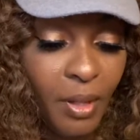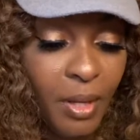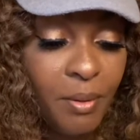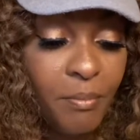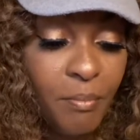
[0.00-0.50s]

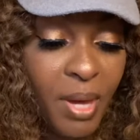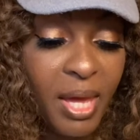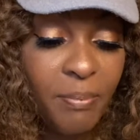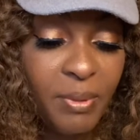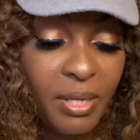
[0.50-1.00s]

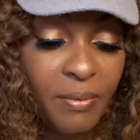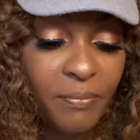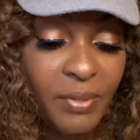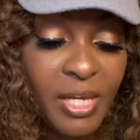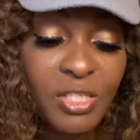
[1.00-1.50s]
Maybe
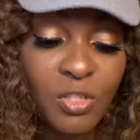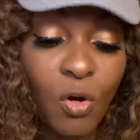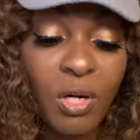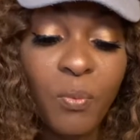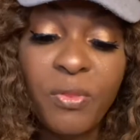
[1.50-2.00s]
it
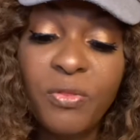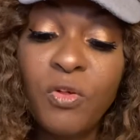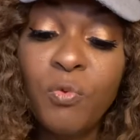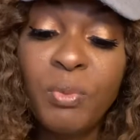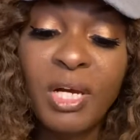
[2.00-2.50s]
started with
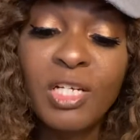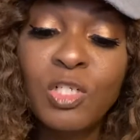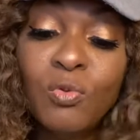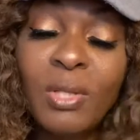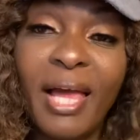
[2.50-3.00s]
you because
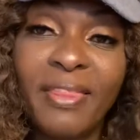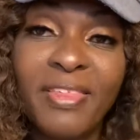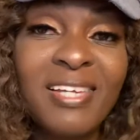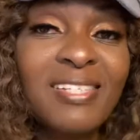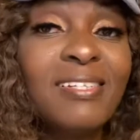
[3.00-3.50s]
you like
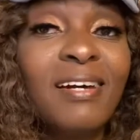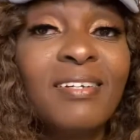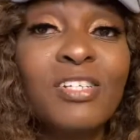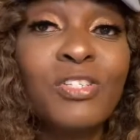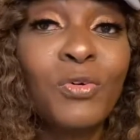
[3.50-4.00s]
things done
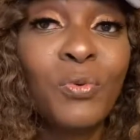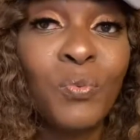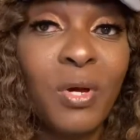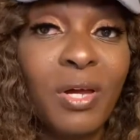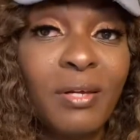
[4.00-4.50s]
a certain
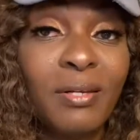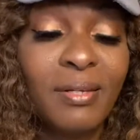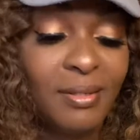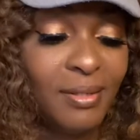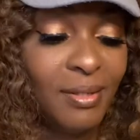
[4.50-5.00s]
way.
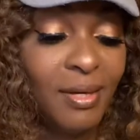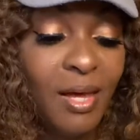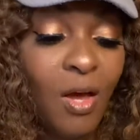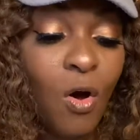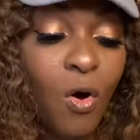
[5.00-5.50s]

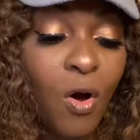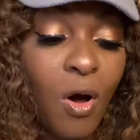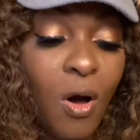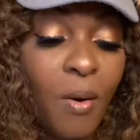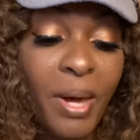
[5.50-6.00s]

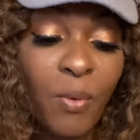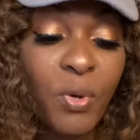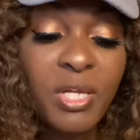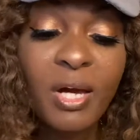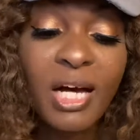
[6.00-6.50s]
And
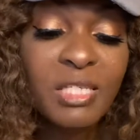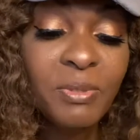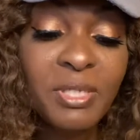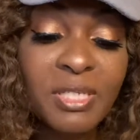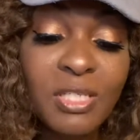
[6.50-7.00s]
when your
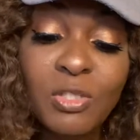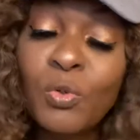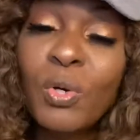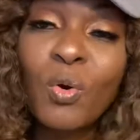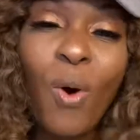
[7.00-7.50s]
husband doesn't
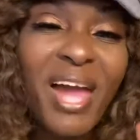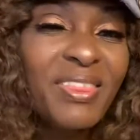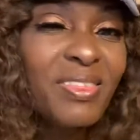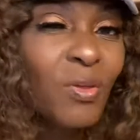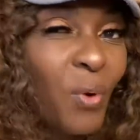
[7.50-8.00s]
do it
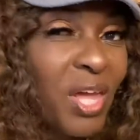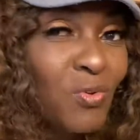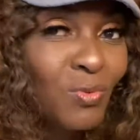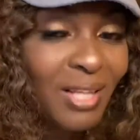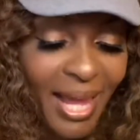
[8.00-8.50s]
quite the way
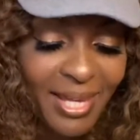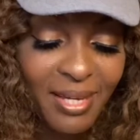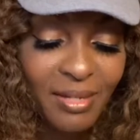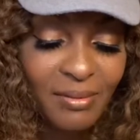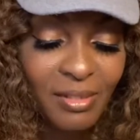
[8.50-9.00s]
you like
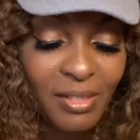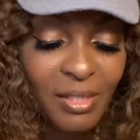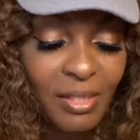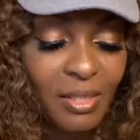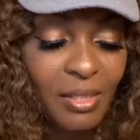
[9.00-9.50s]
it,
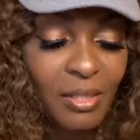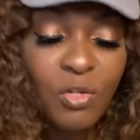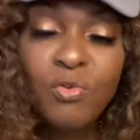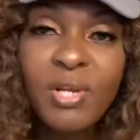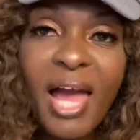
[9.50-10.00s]

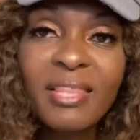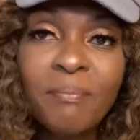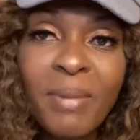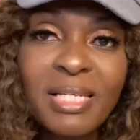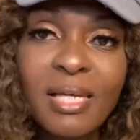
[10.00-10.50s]
you nag the
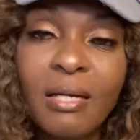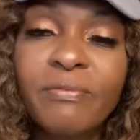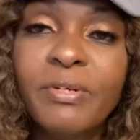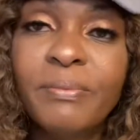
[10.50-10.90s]
mess out of him.